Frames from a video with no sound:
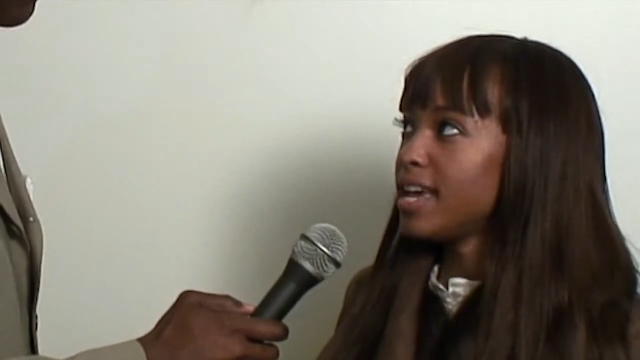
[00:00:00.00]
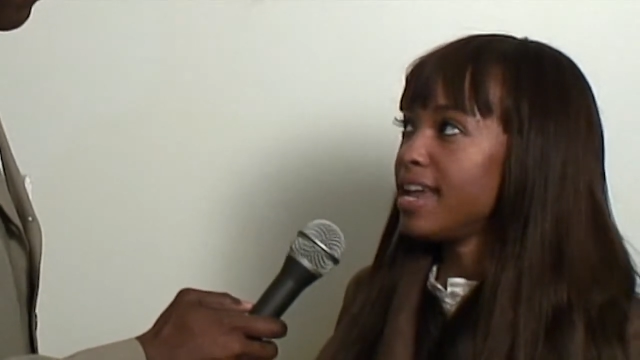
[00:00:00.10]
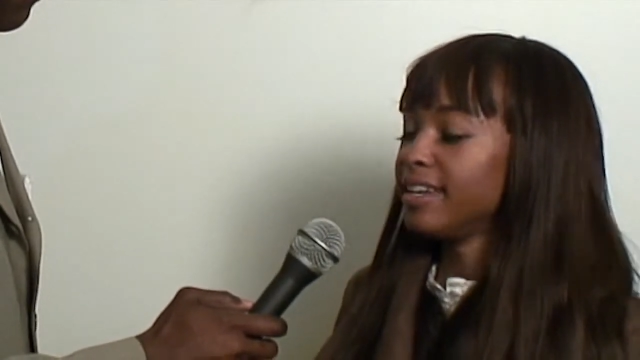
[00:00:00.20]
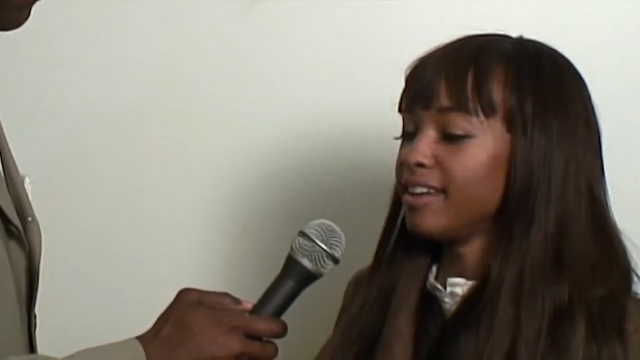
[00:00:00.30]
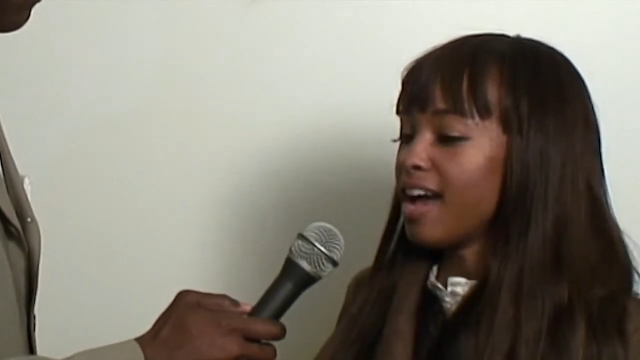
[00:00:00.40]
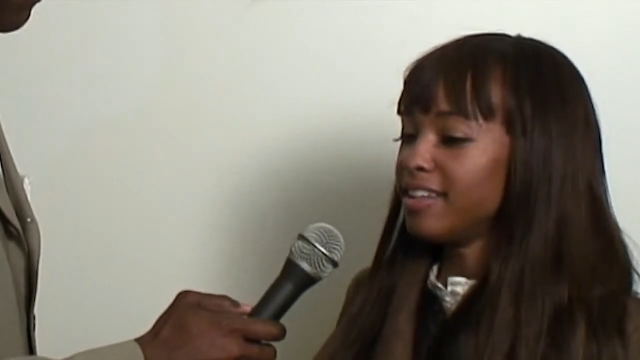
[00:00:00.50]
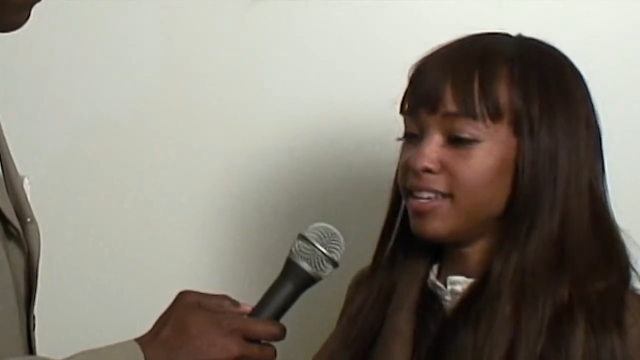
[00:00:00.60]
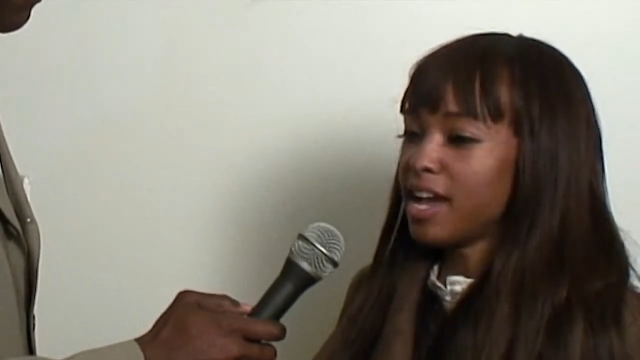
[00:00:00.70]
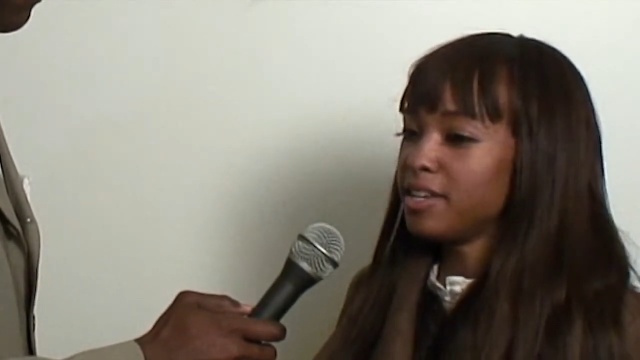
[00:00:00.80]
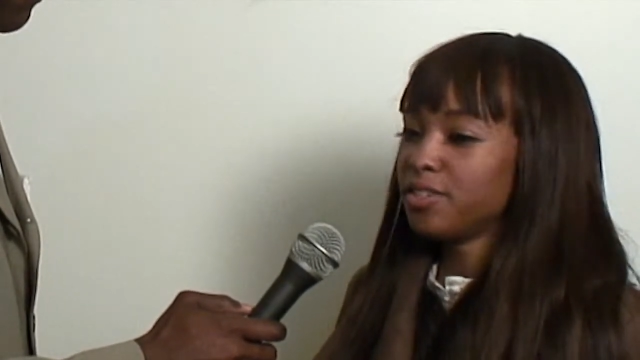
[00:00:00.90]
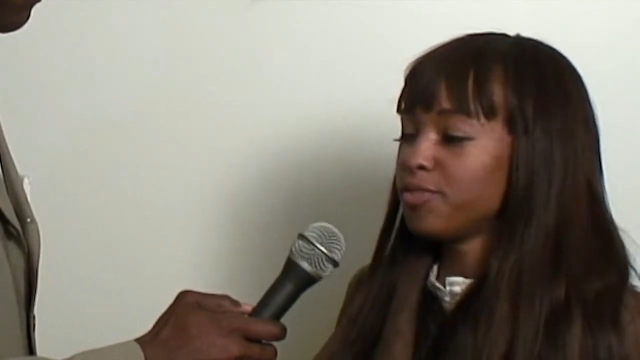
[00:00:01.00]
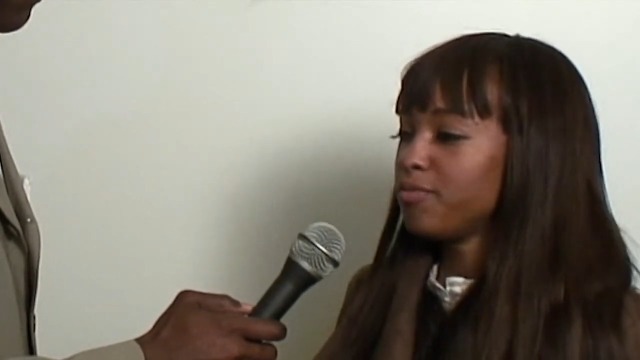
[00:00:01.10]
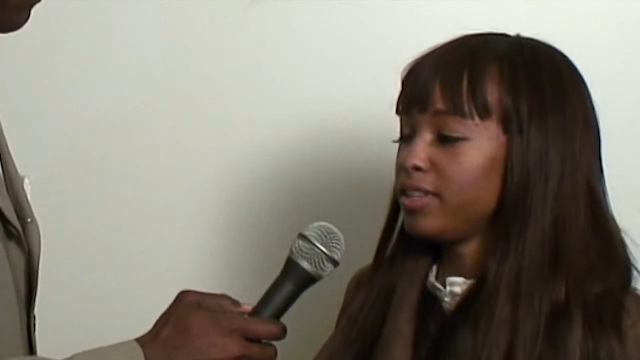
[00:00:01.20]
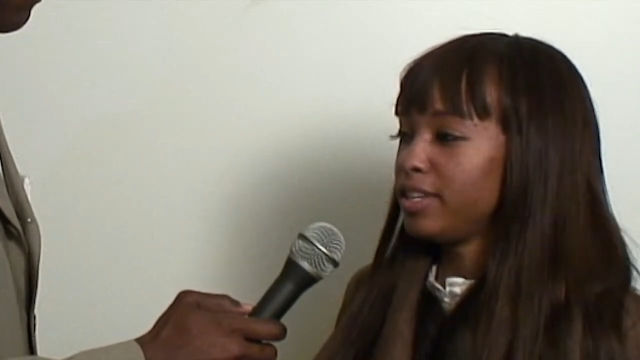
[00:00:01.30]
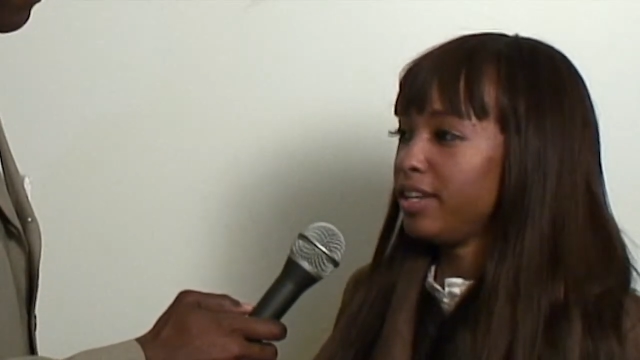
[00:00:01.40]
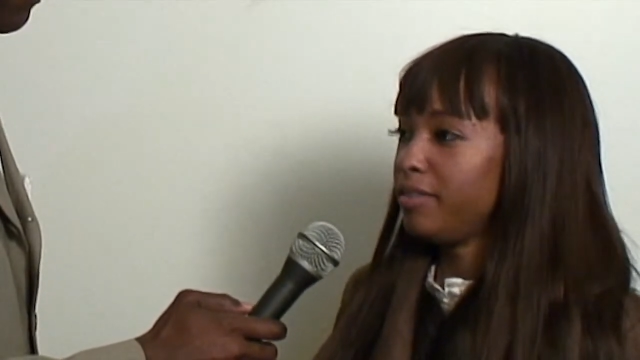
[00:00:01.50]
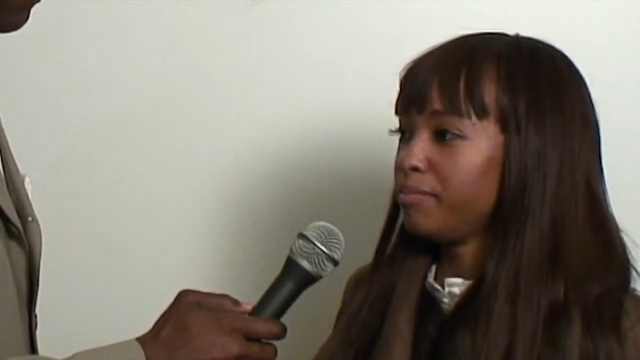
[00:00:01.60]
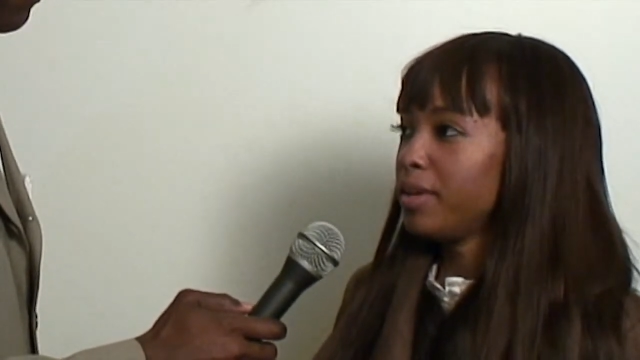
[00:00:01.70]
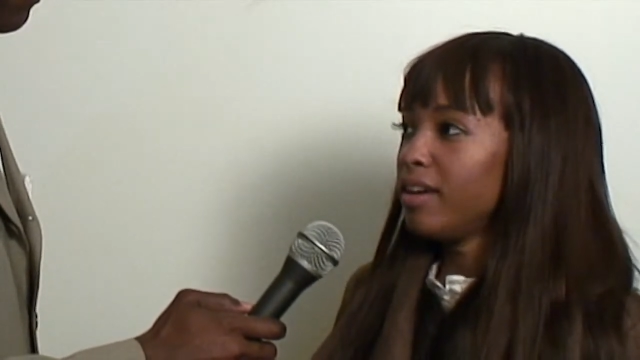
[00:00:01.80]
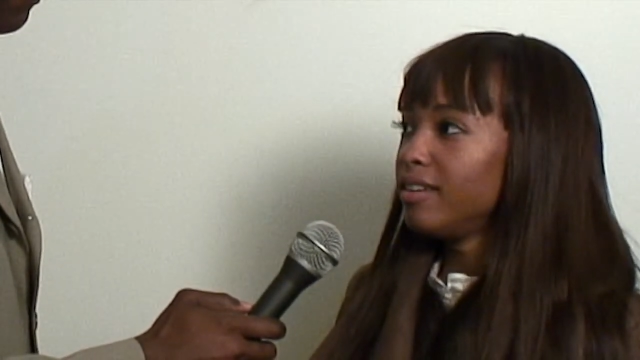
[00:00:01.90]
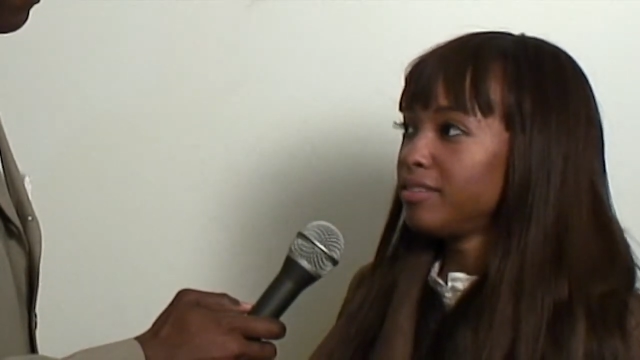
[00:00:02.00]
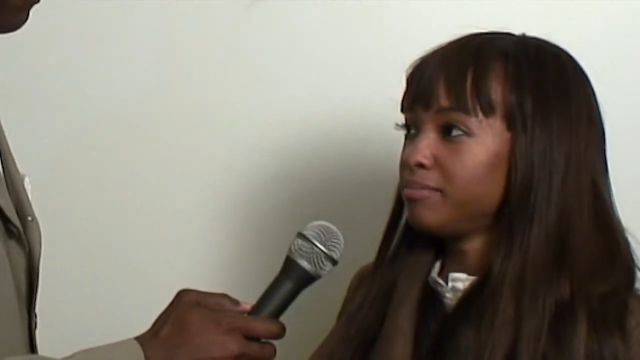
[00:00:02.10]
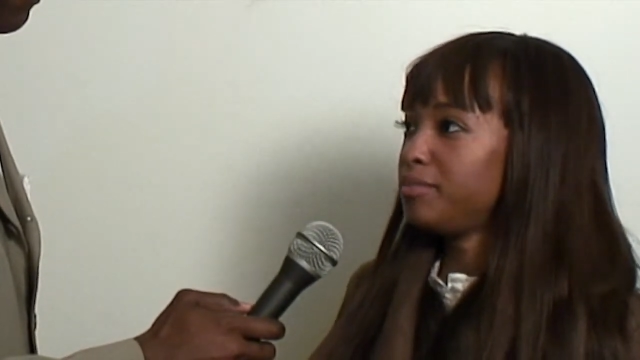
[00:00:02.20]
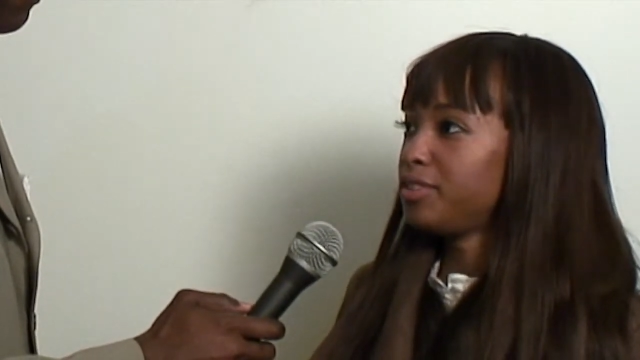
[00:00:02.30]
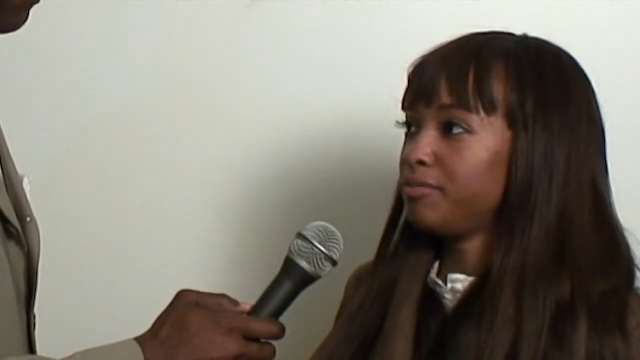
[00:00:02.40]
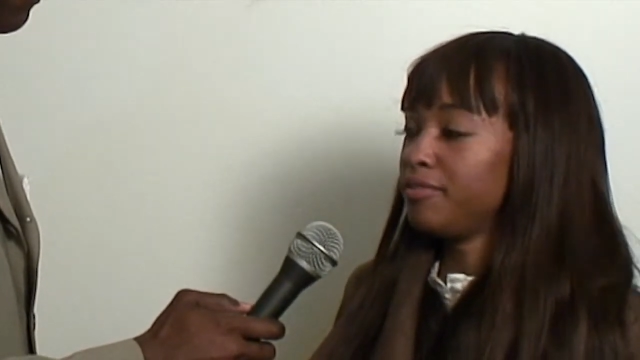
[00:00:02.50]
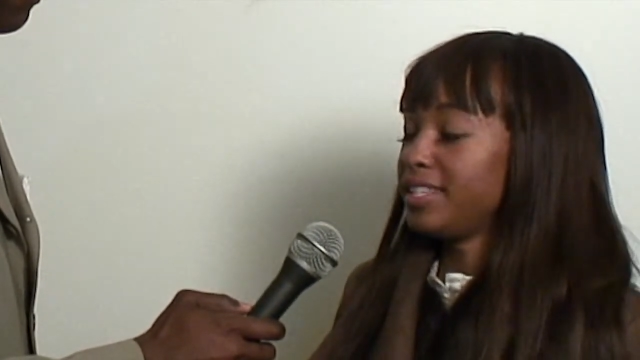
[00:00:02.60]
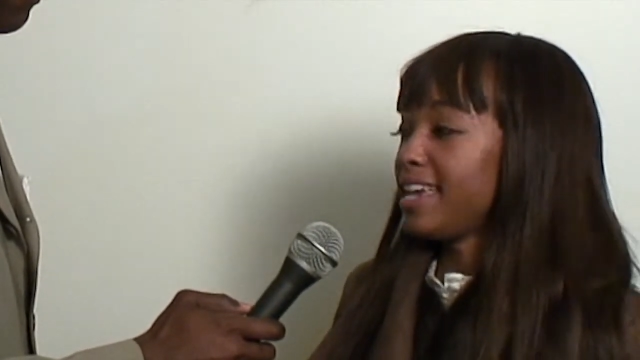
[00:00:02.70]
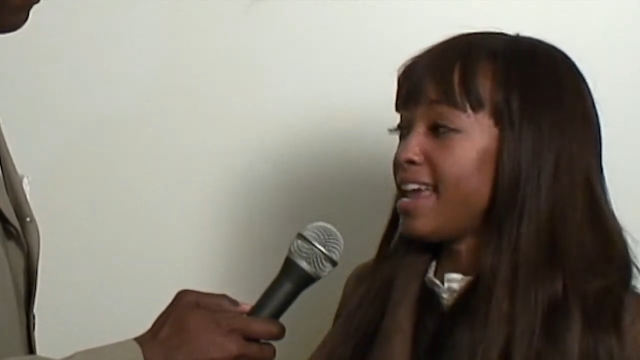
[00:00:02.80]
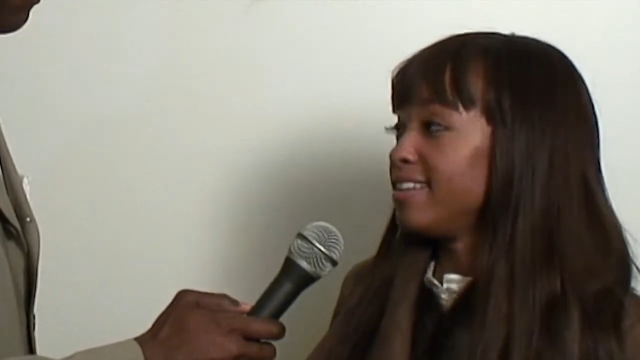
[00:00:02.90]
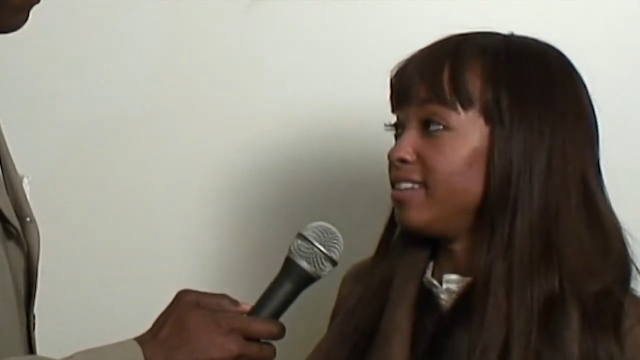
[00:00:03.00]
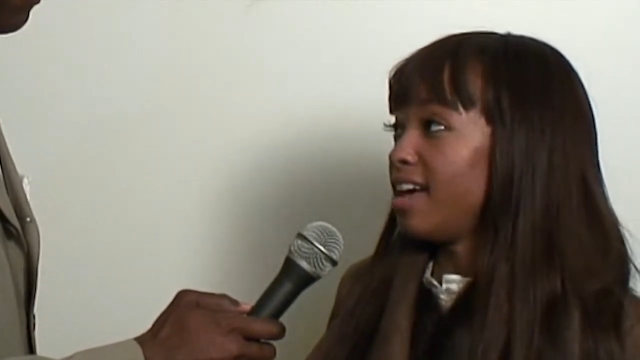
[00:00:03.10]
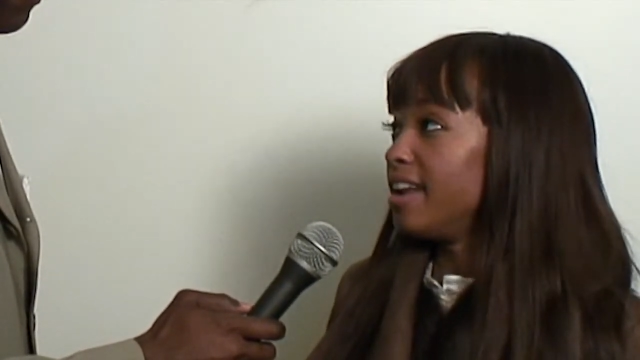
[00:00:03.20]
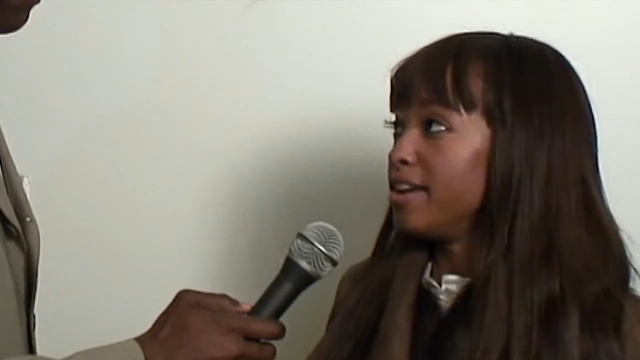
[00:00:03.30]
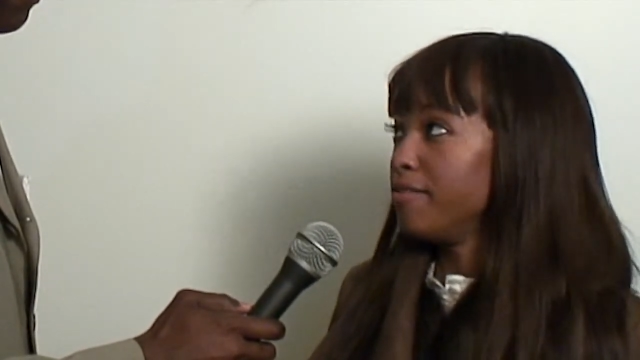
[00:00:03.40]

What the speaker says: and I just really retained a lot of